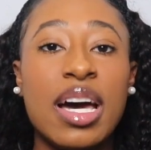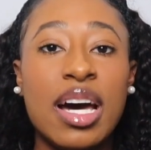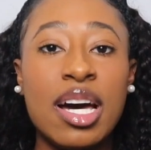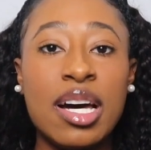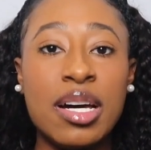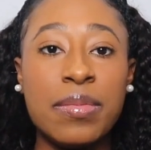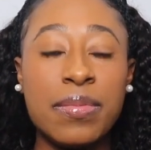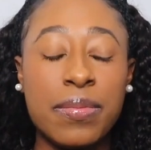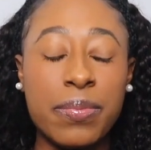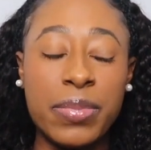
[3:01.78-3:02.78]
um,
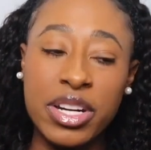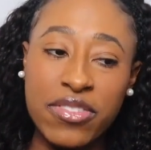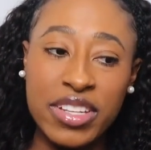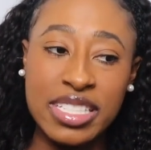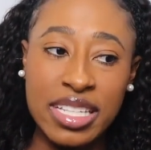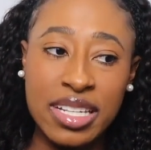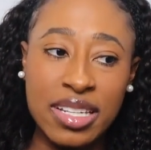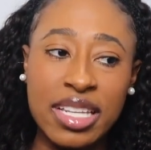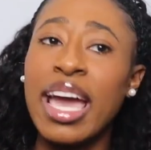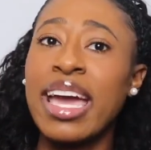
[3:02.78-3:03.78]
but if it
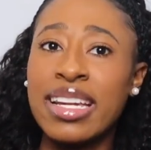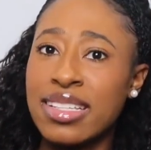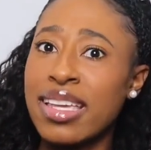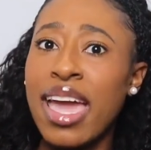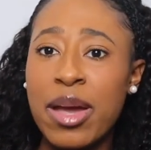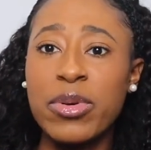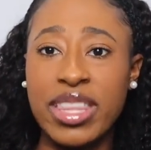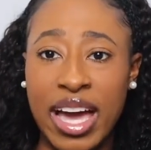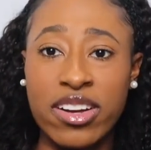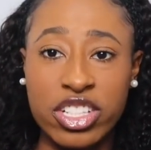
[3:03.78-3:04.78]
did yeah it came
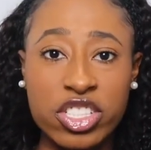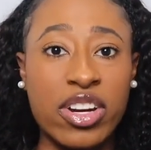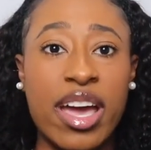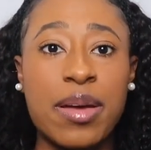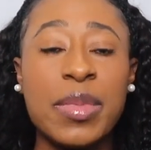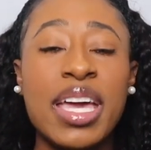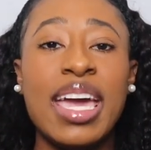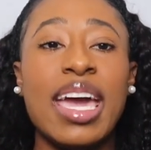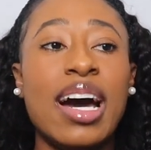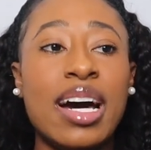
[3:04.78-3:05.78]
without a strap
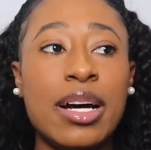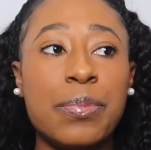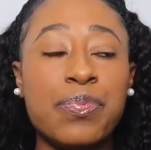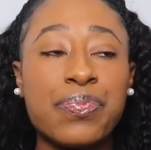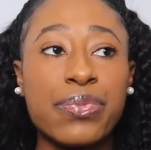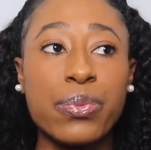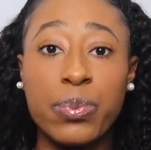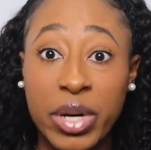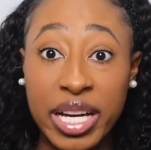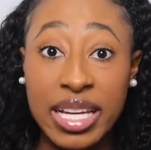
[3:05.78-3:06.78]
um,
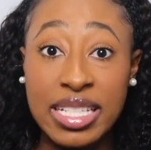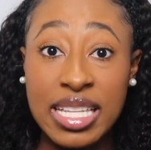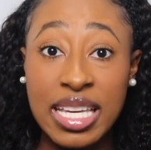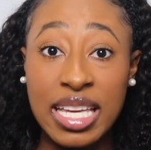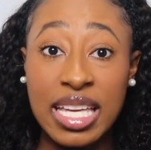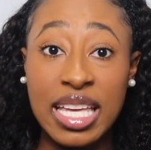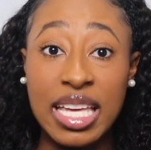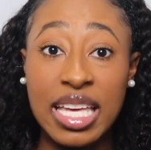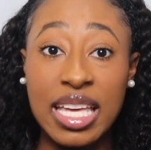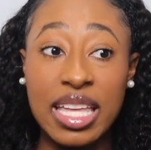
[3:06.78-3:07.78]
but
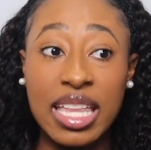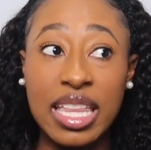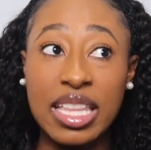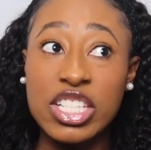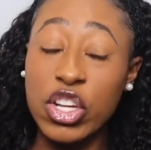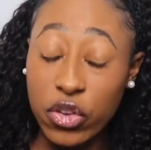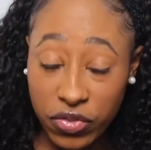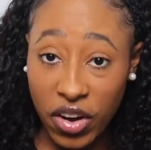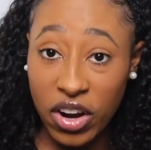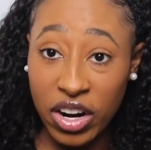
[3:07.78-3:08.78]
so
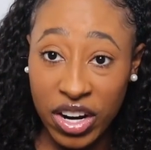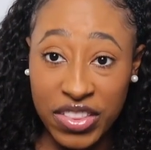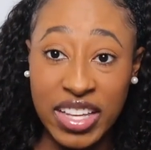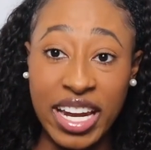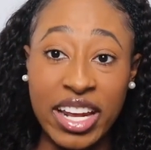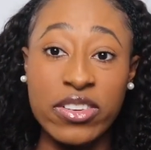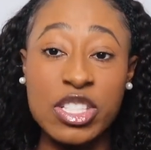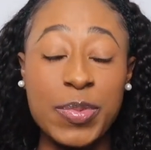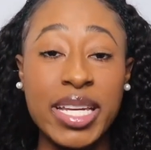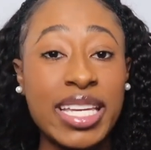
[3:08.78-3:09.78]
far, the Nano
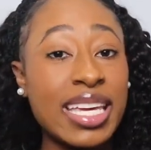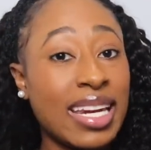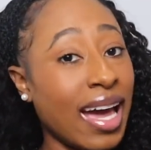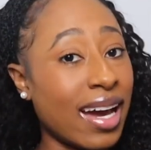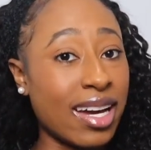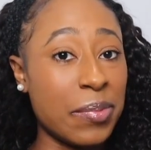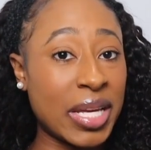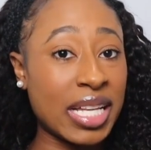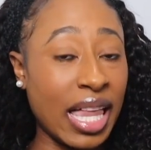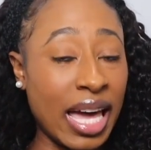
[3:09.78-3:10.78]
Speedy cannot come
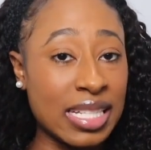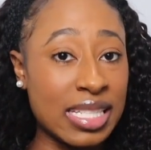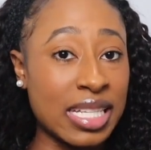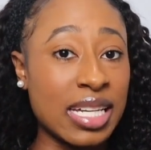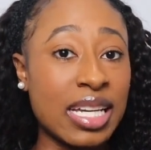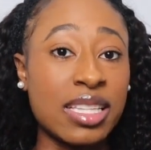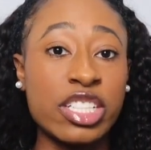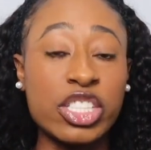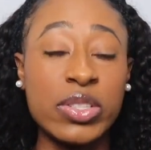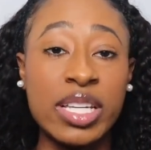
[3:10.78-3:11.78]
in classic
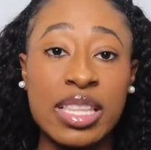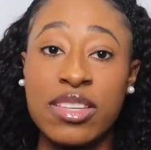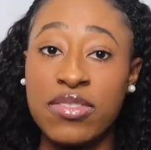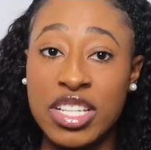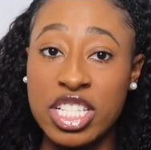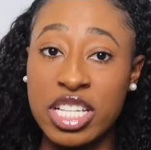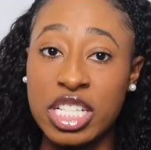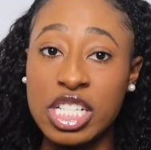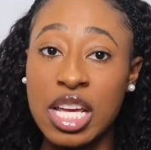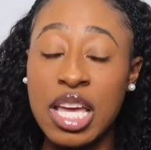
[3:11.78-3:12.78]
unless you get the
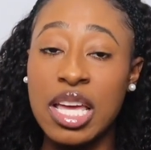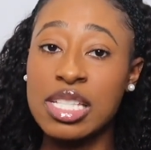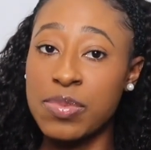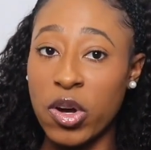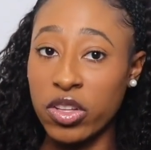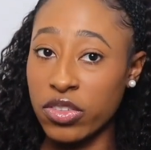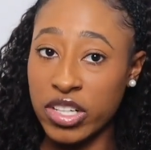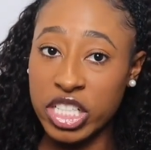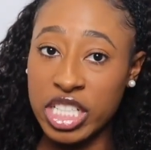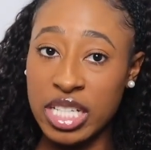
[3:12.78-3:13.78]
vintage smaller
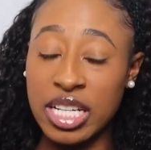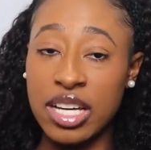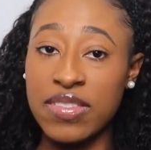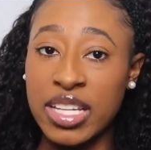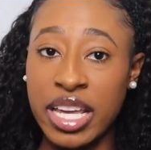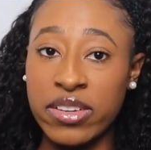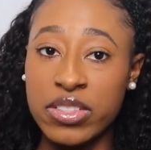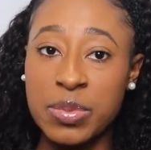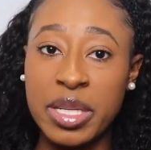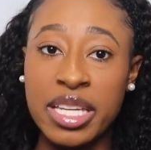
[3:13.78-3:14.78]
version of the Nano
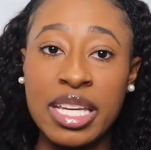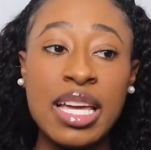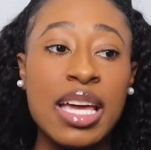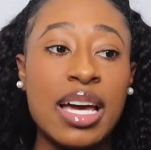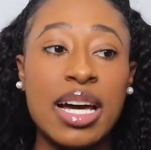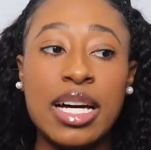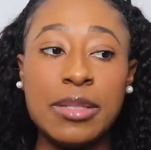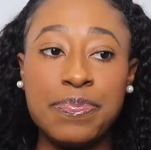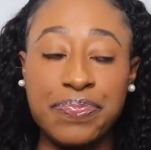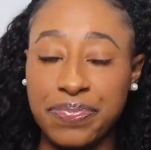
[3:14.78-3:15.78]
Speedy um,